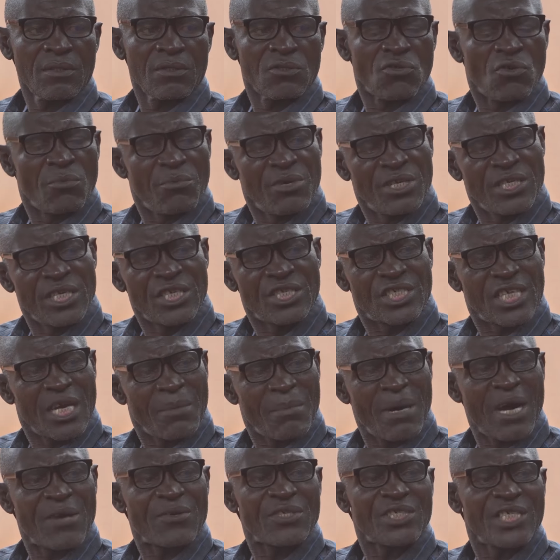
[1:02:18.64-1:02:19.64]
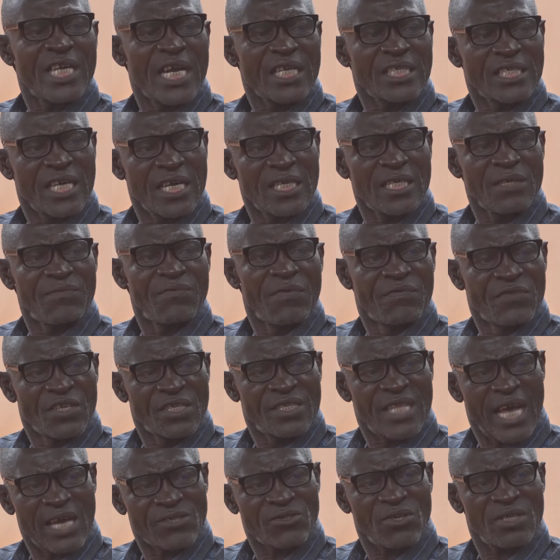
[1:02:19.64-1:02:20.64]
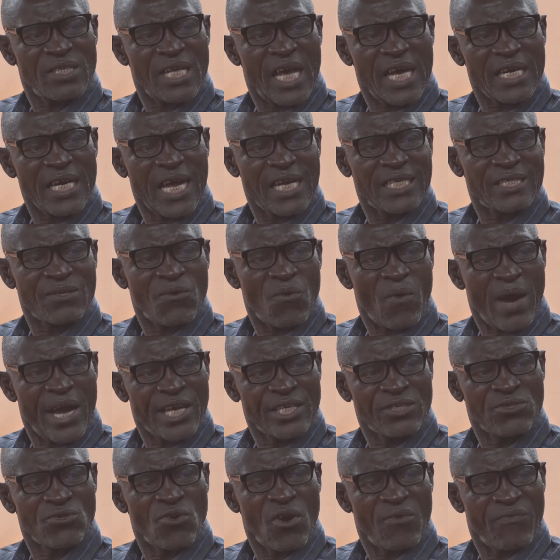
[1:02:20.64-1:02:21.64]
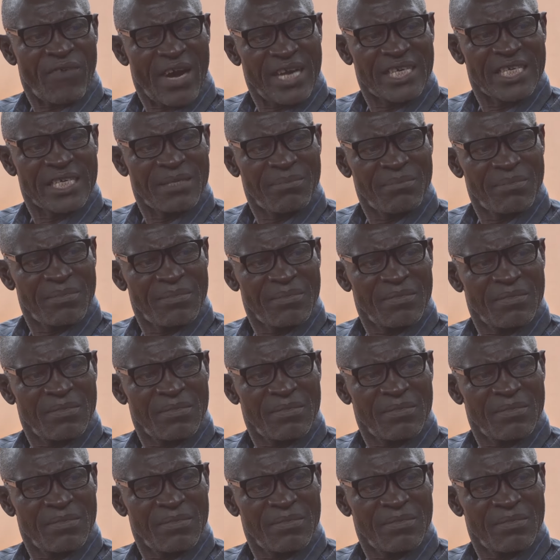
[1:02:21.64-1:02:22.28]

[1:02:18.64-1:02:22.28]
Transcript: You mean the chairman rejected the 50,000 naira and the wine you offered him?